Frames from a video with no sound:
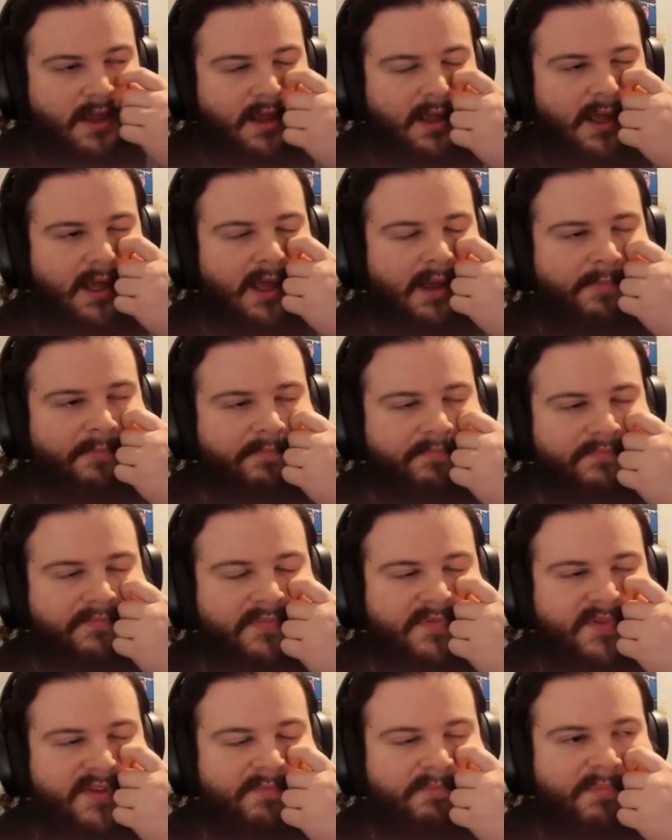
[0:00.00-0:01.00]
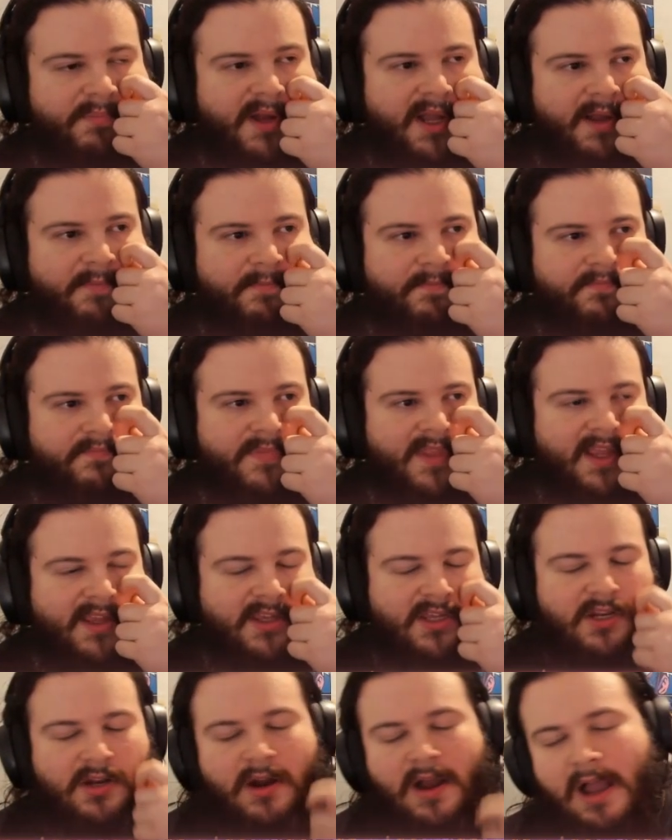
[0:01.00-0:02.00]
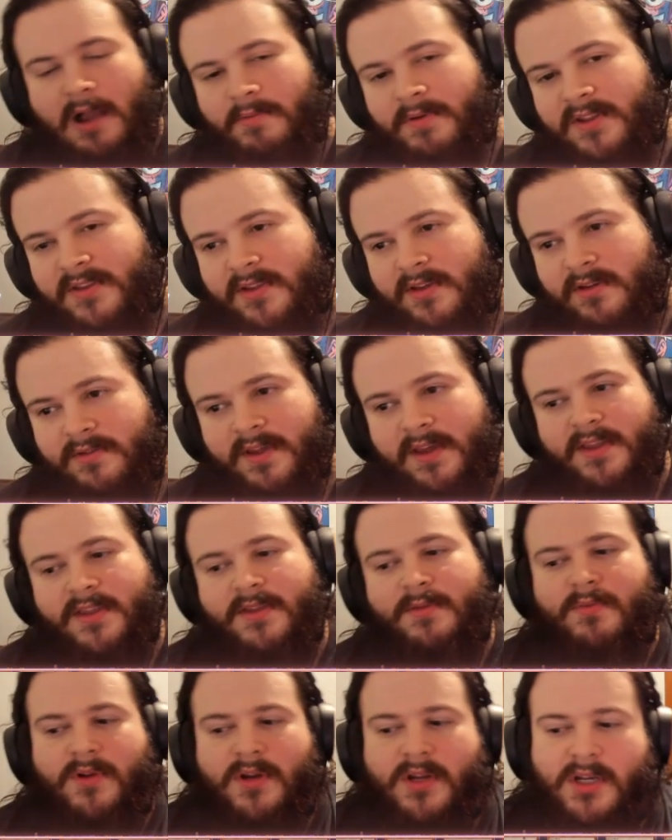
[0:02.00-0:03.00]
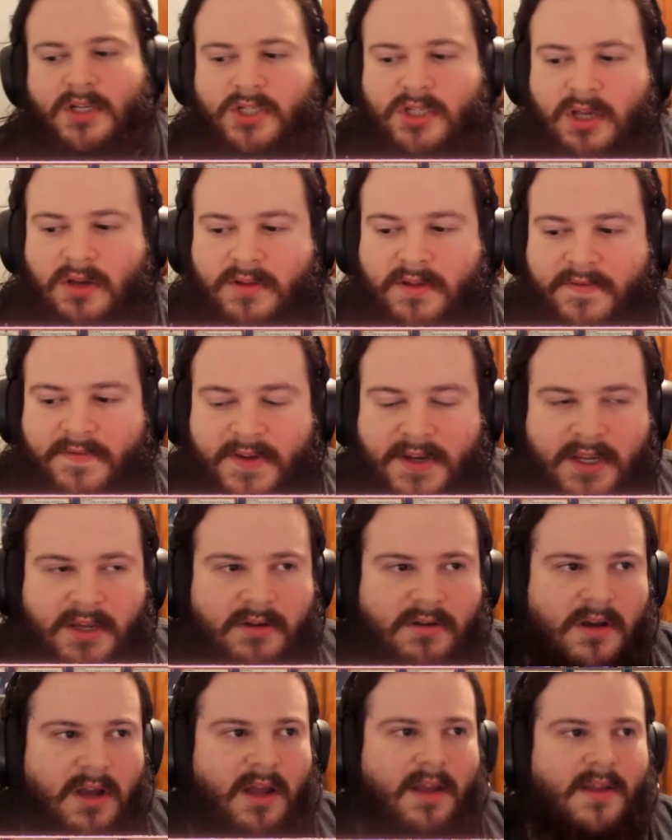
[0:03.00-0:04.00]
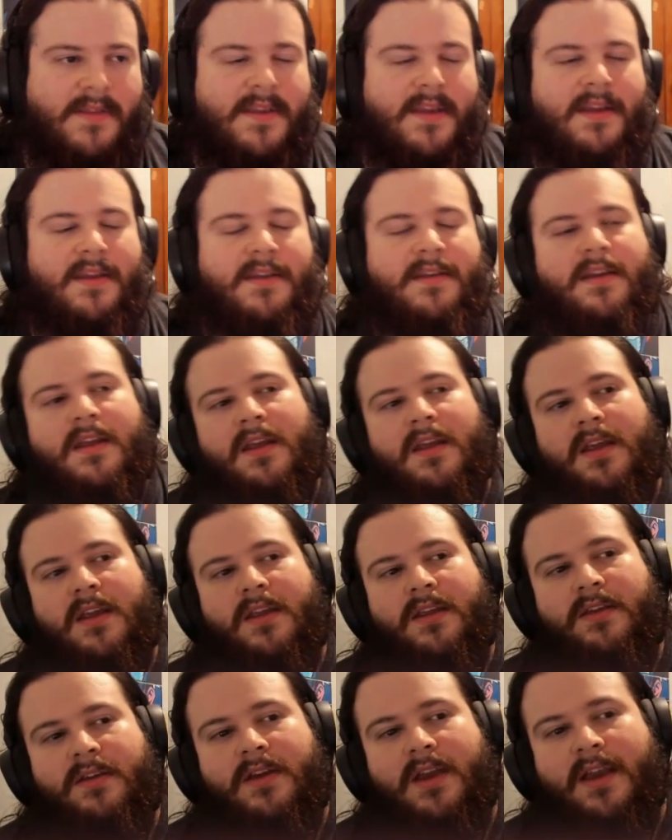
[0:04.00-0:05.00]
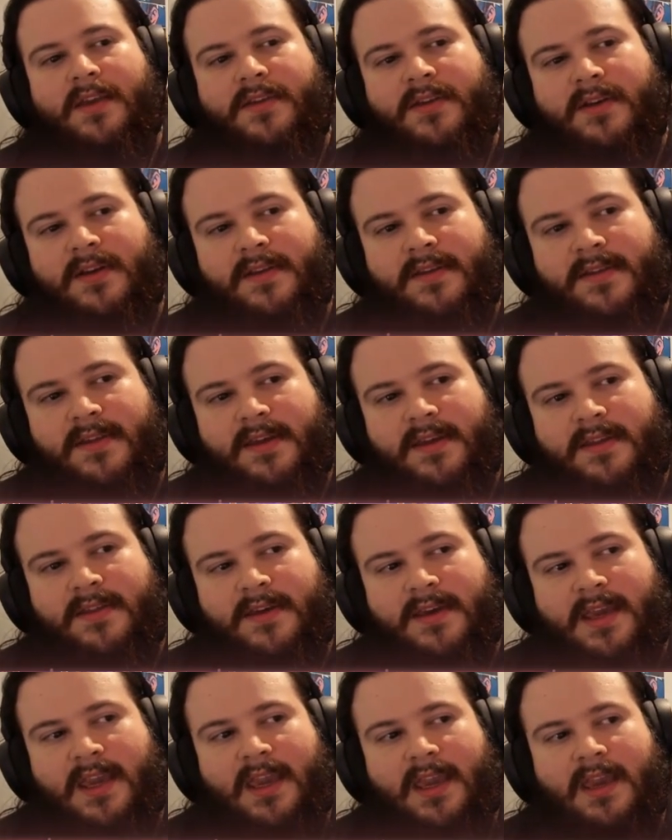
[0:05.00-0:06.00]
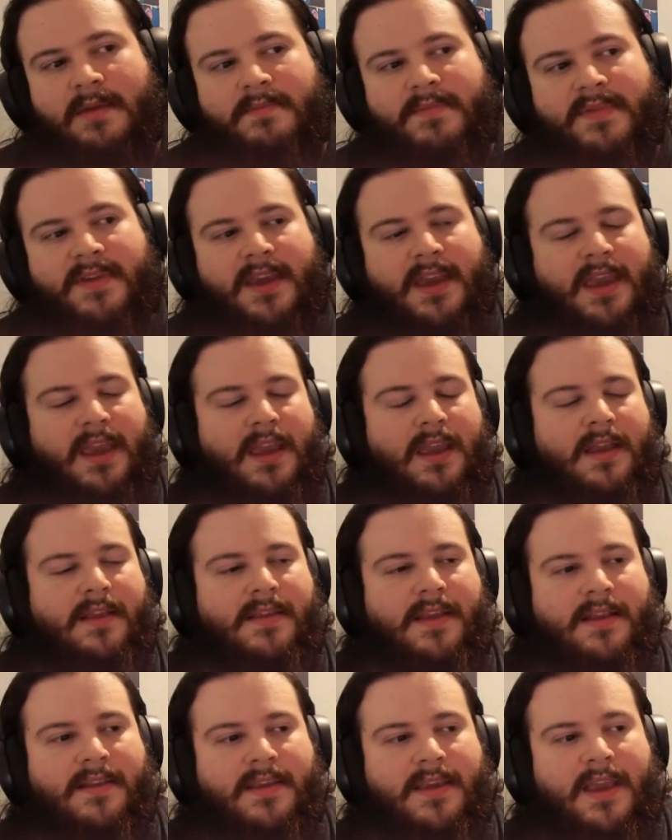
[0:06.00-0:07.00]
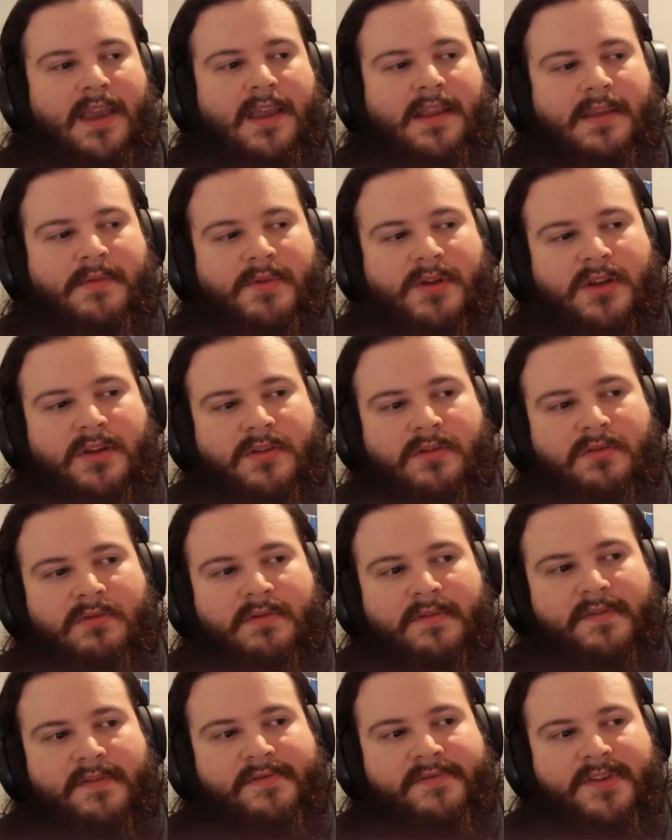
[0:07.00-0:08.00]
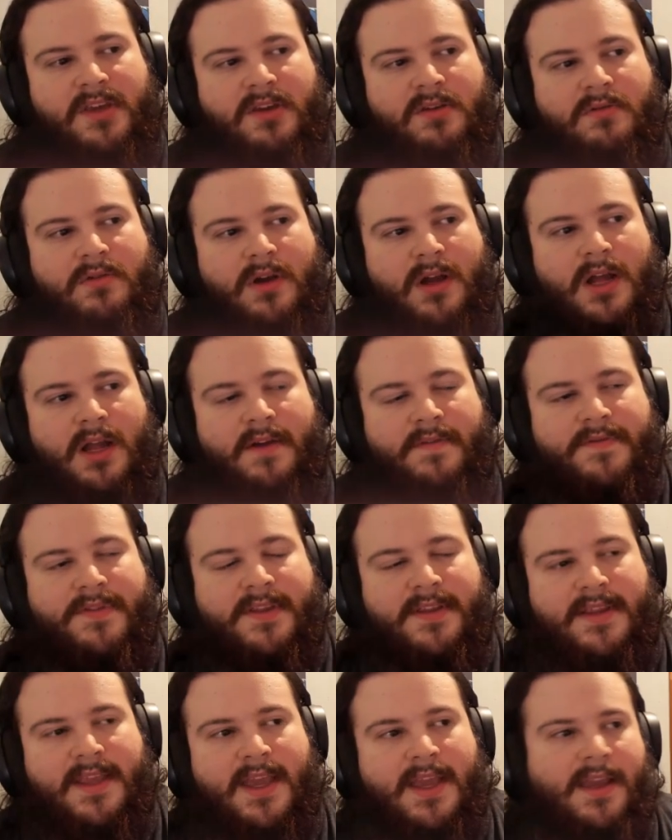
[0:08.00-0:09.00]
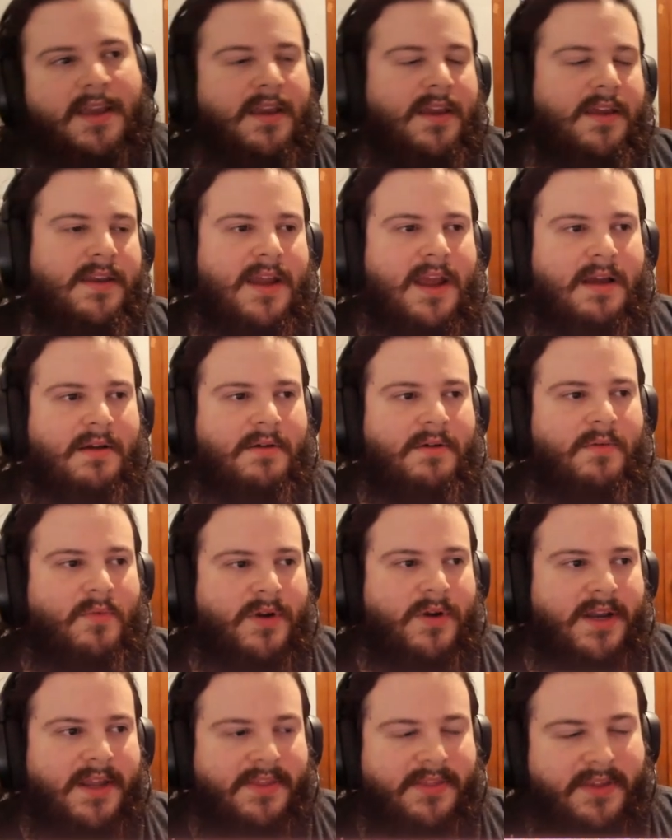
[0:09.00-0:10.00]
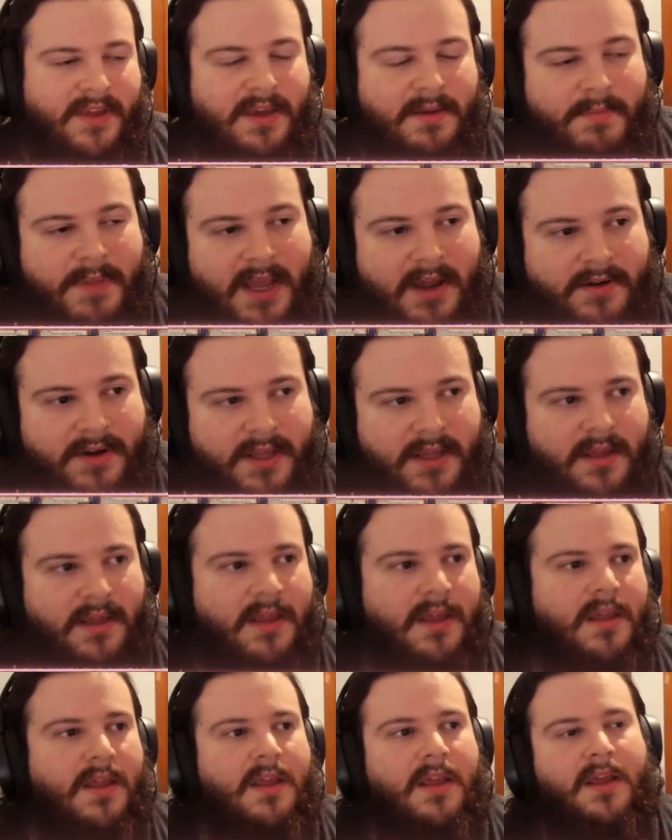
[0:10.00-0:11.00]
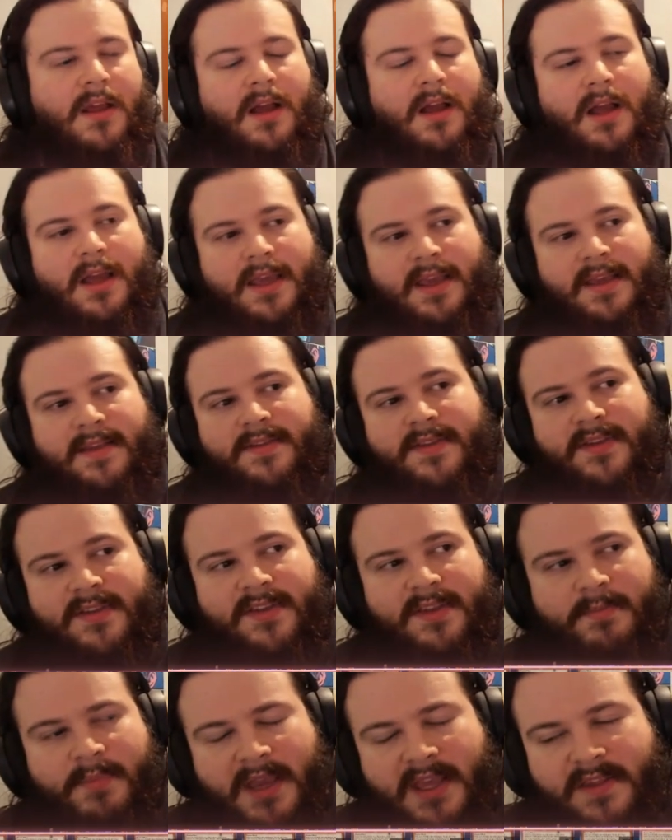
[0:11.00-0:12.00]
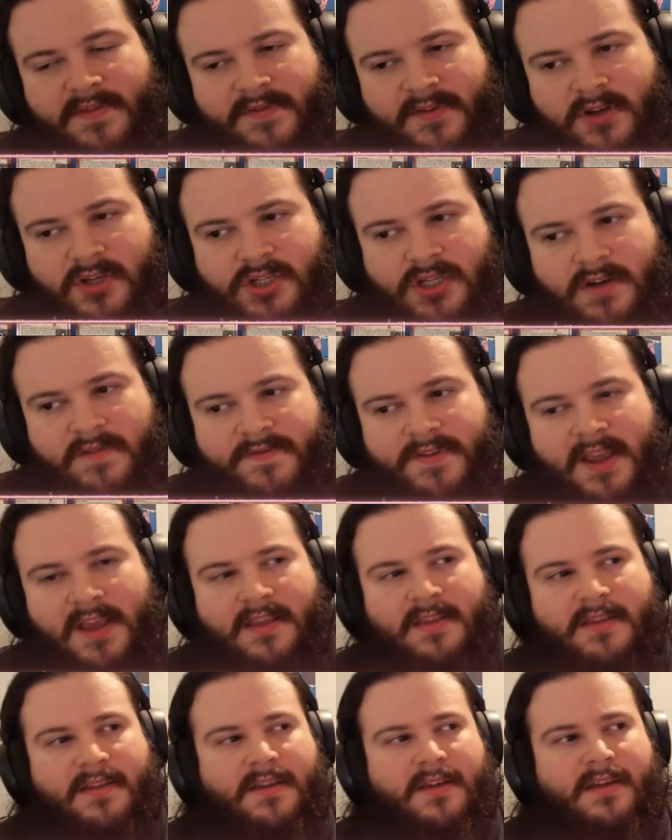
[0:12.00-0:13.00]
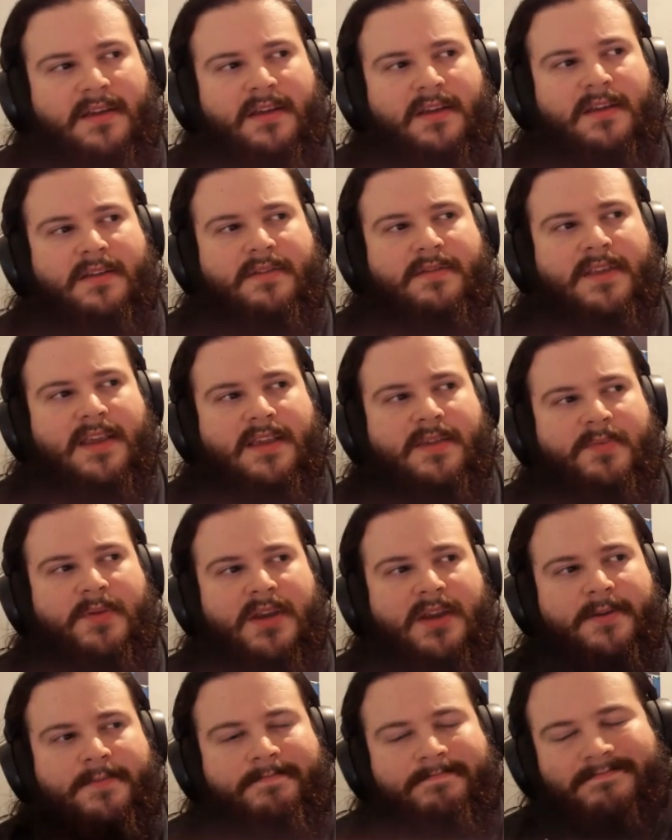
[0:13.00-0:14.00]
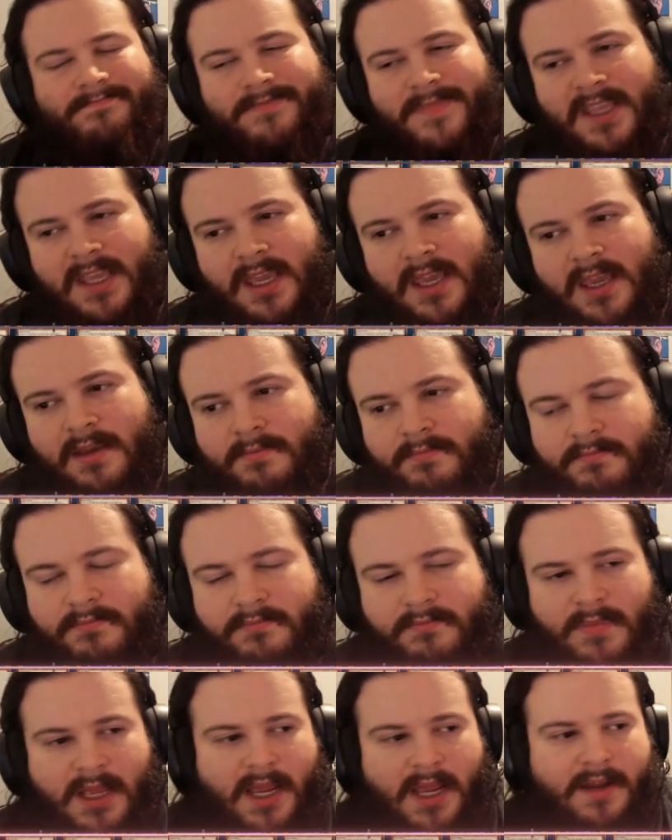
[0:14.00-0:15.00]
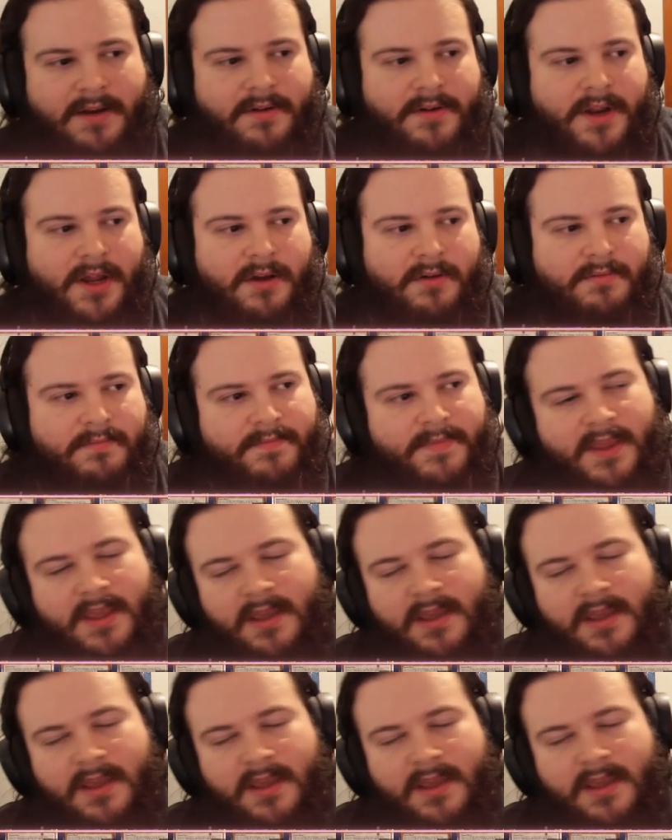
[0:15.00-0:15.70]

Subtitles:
But you know how we do this. We're going to show the video content. You guys are going to see the games. And at the end, I'm going to do a review of the deck and what I think about it. Is this the best version of Despia? I don't know.